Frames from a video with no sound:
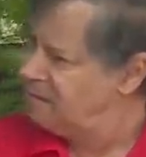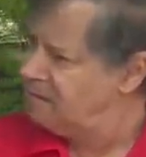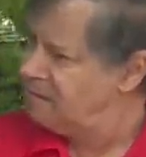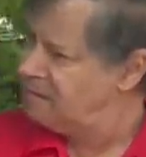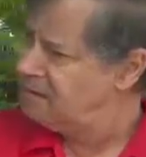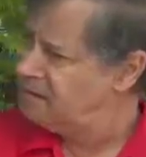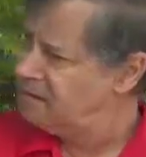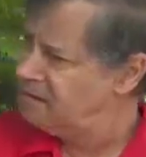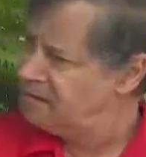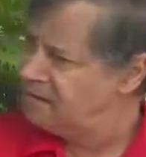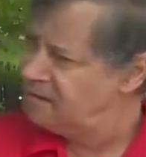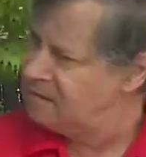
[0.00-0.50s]

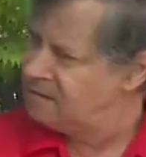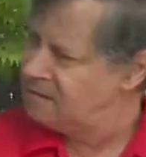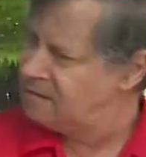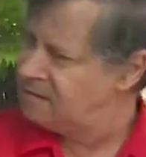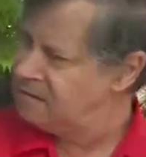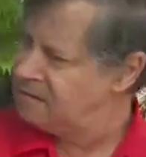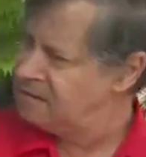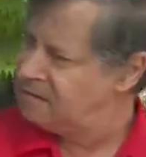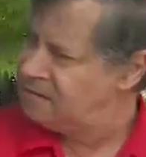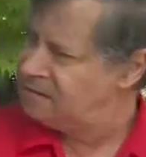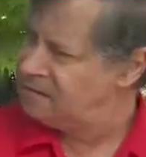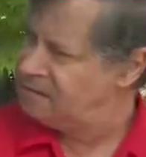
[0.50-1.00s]

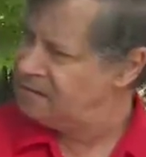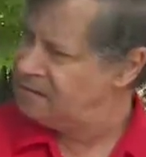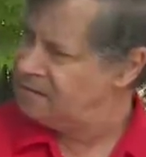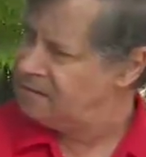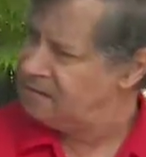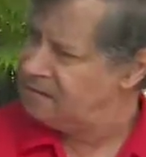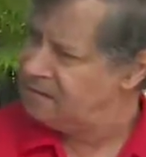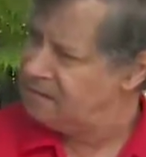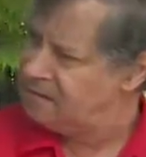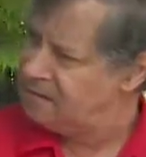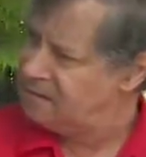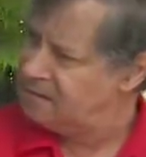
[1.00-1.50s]

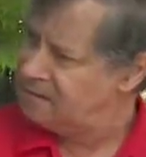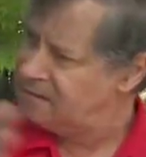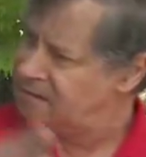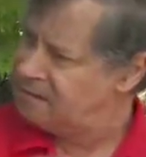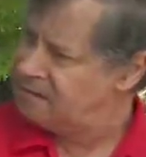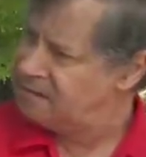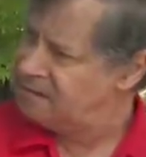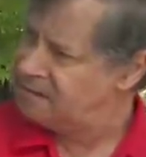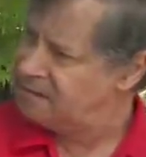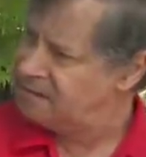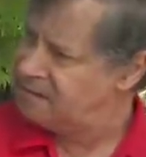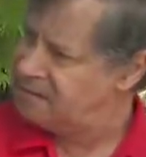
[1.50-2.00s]

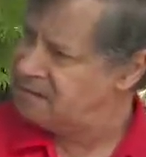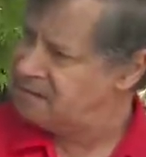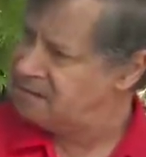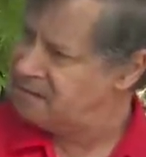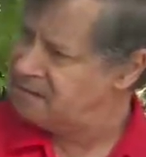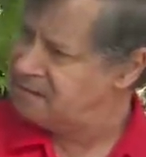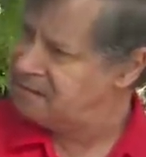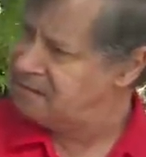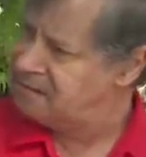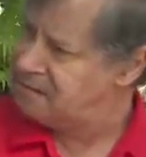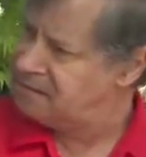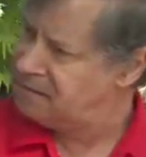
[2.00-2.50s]

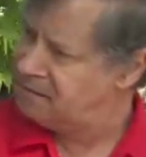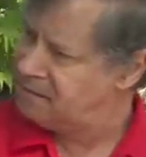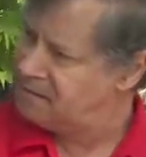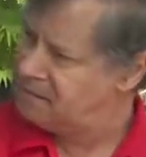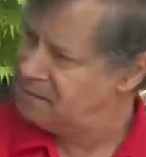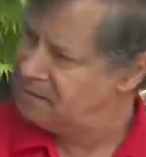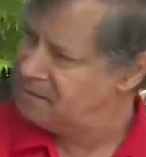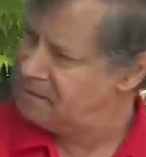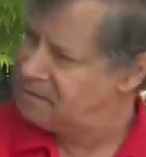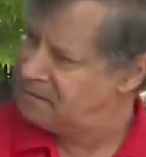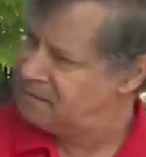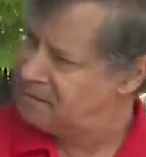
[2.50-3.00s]

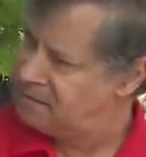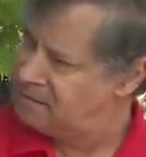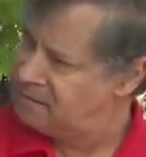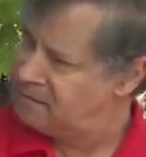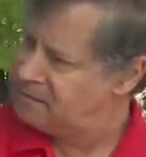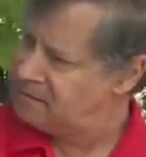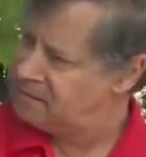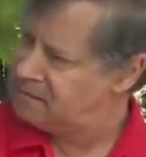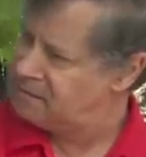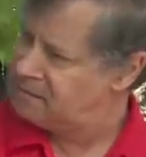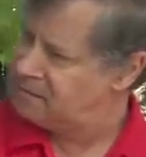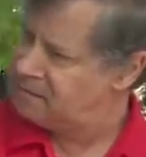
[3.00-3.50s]

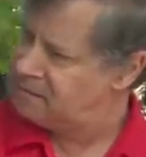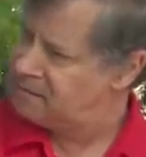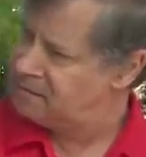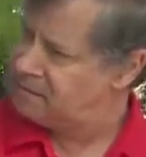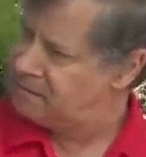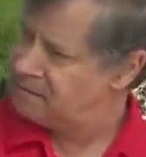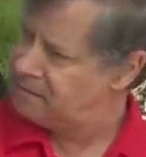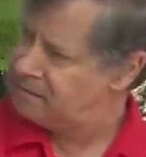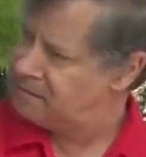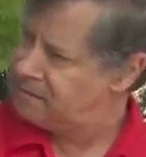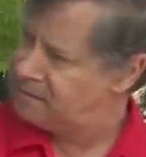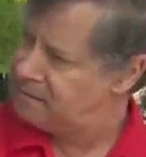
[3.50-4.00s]

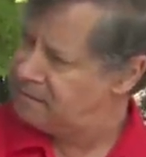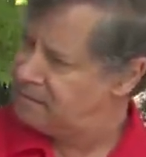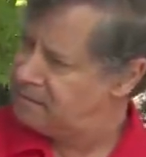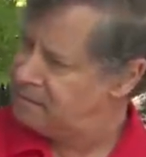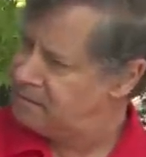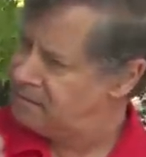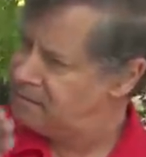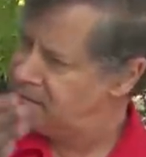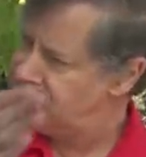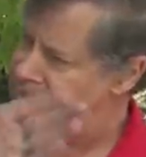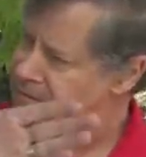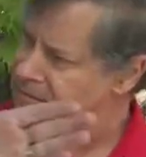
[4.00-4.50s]

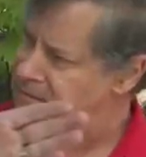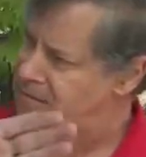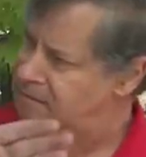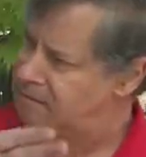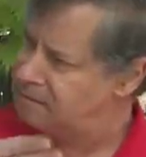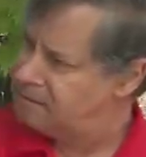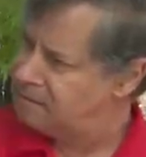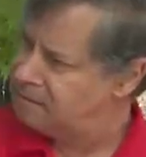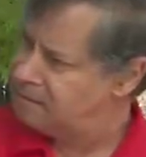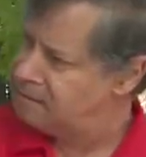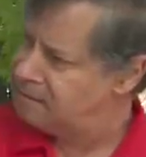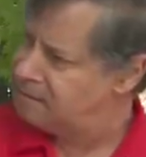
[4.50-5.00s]

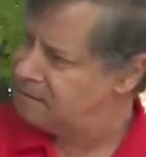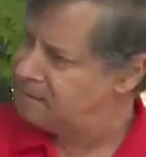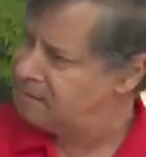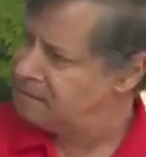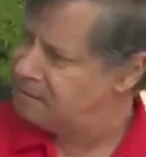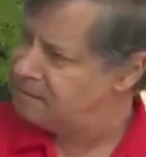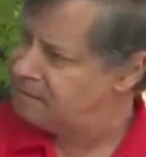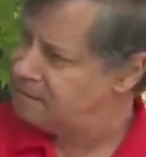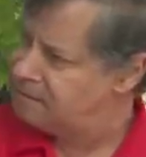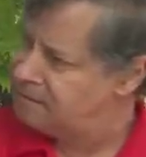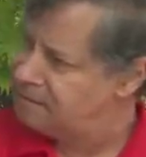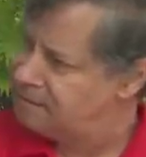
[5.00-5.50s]

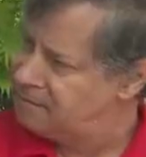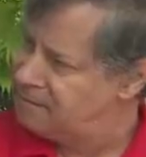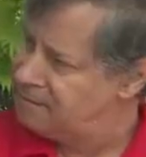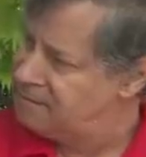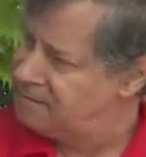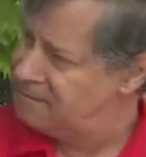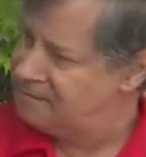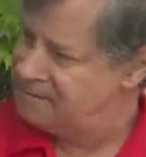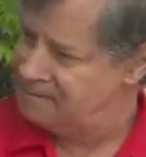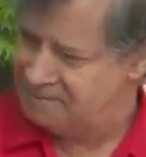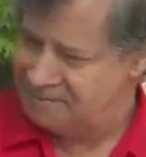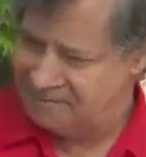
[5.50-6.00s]

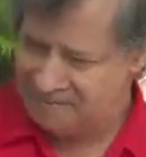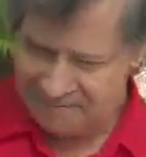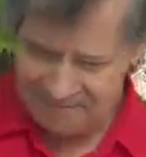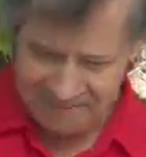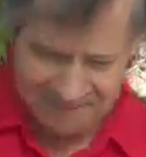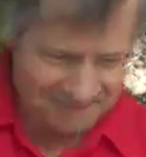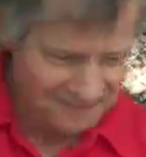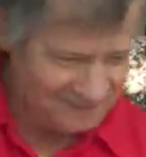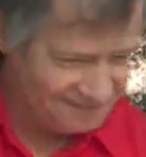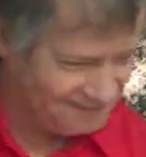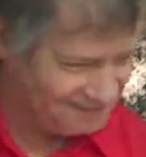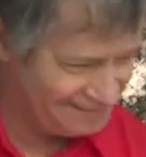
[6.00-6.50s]

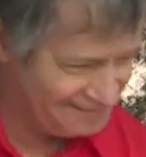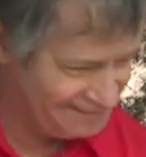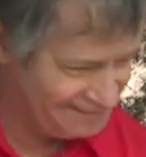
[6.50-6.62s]
(silent)